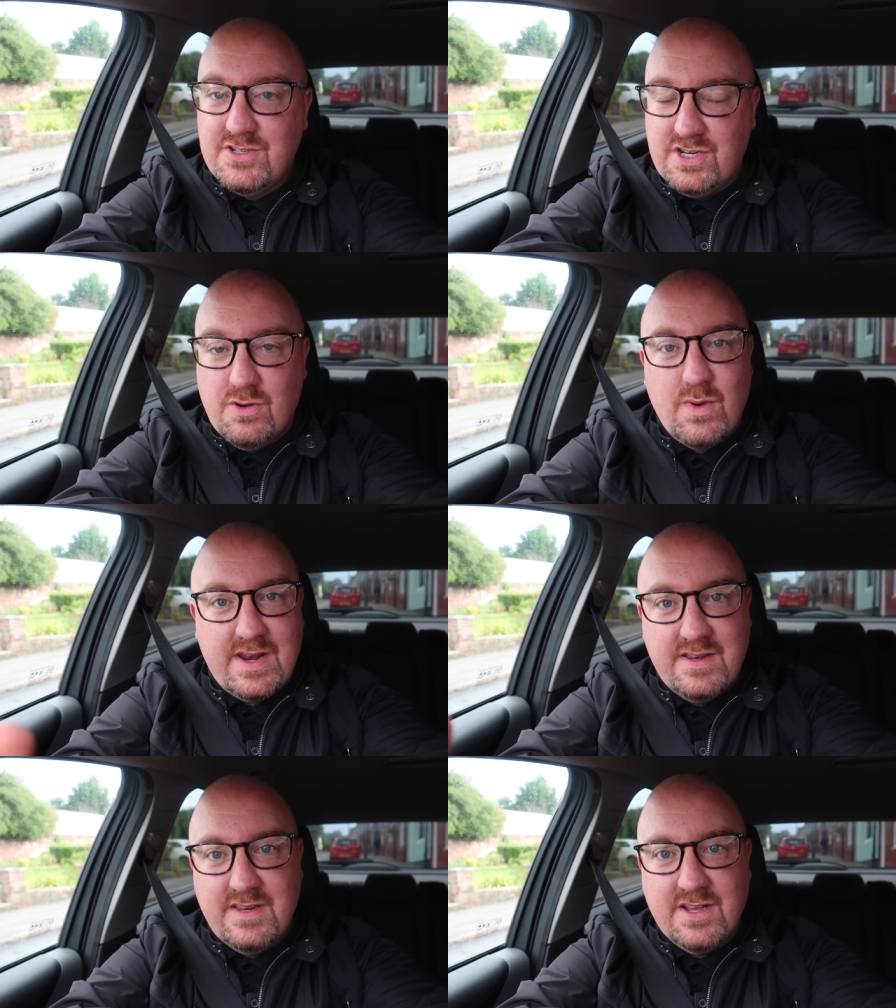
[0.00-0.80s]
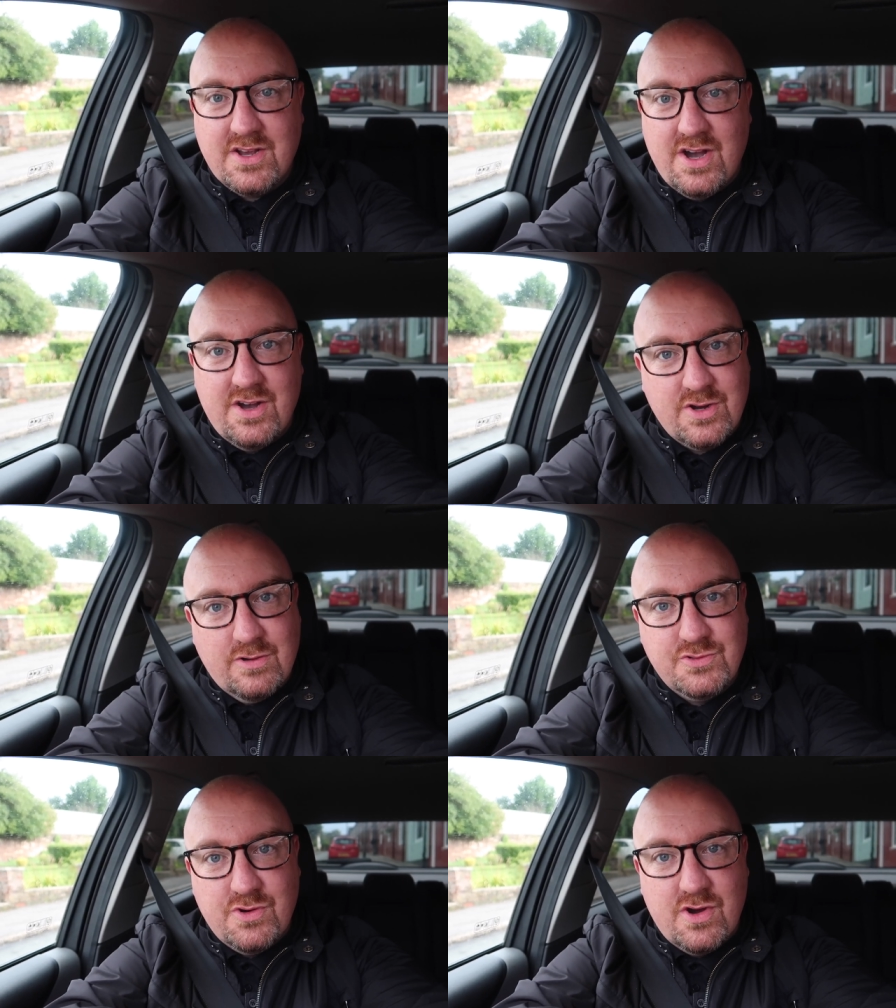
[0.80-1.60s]
Do you know when your car
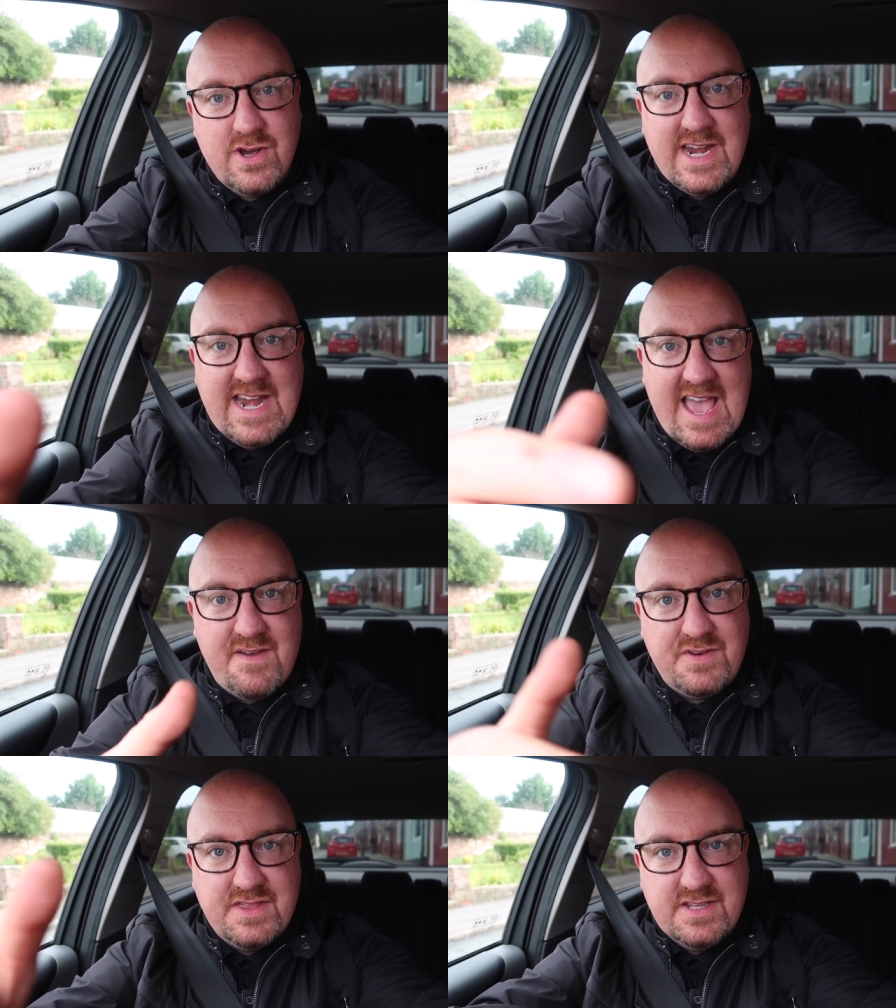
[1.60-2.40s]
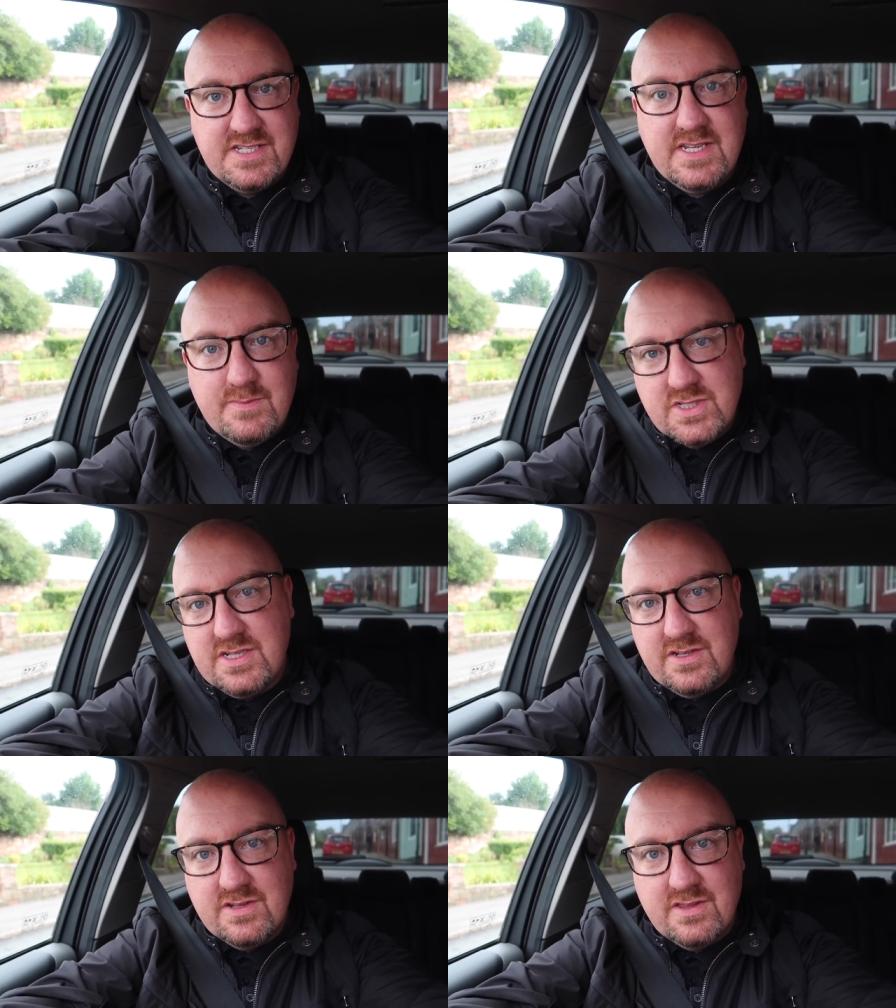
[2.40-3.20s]
goes wrong and then everything seems
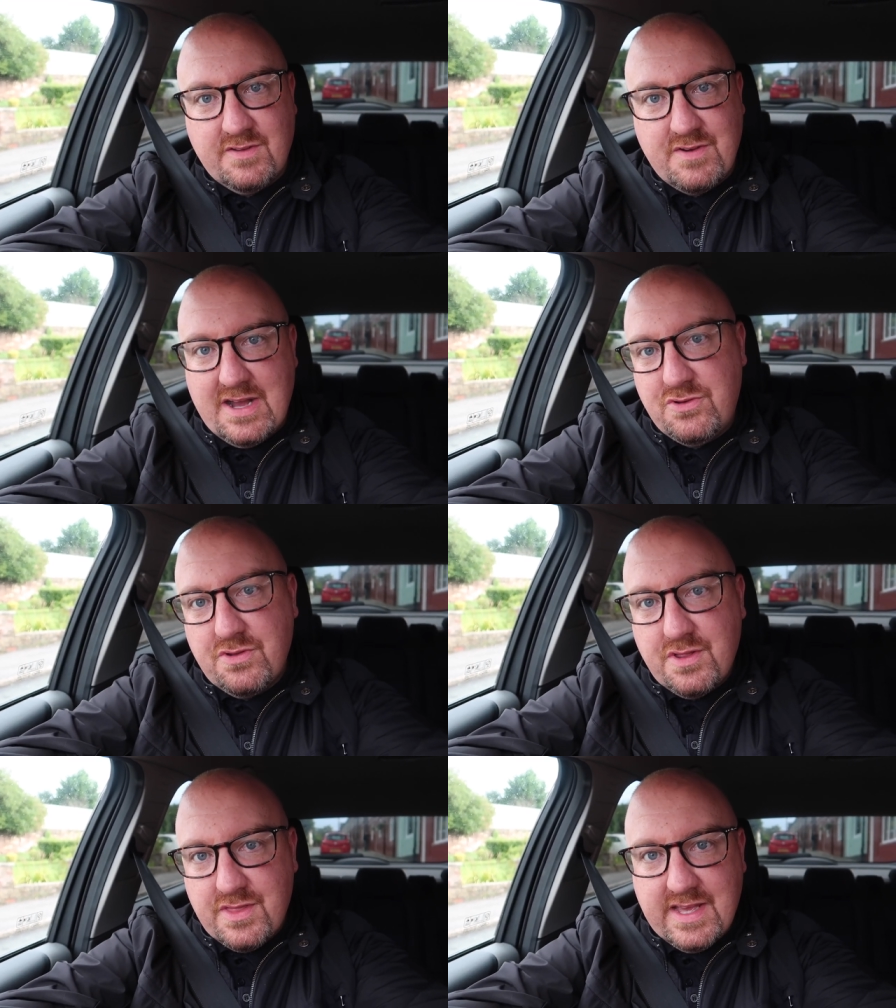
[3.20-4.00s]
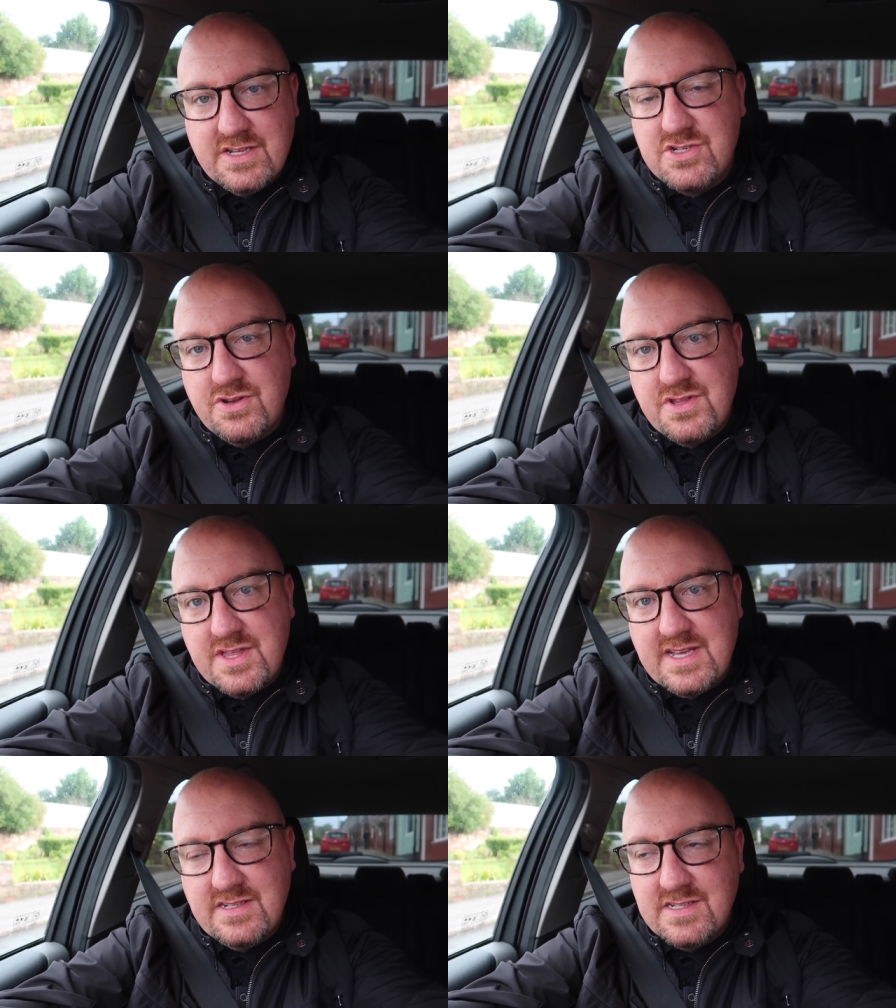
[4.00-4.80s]
to, define find other things and other
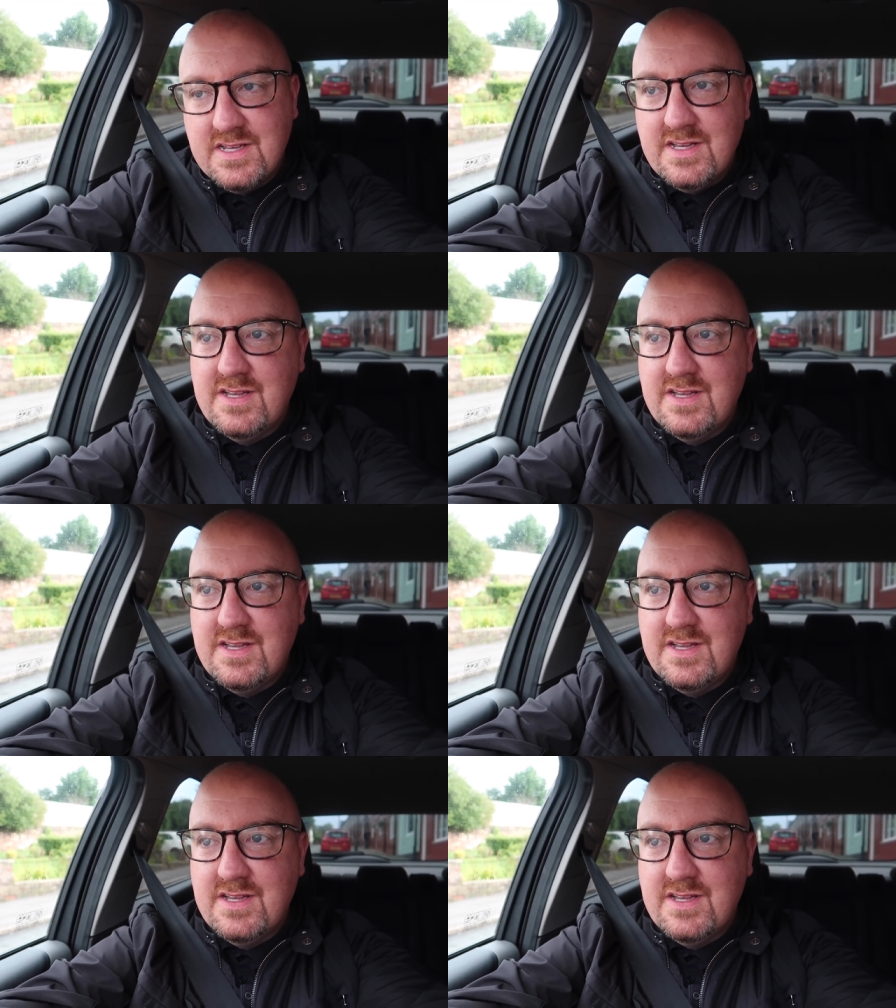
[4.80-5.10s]
things?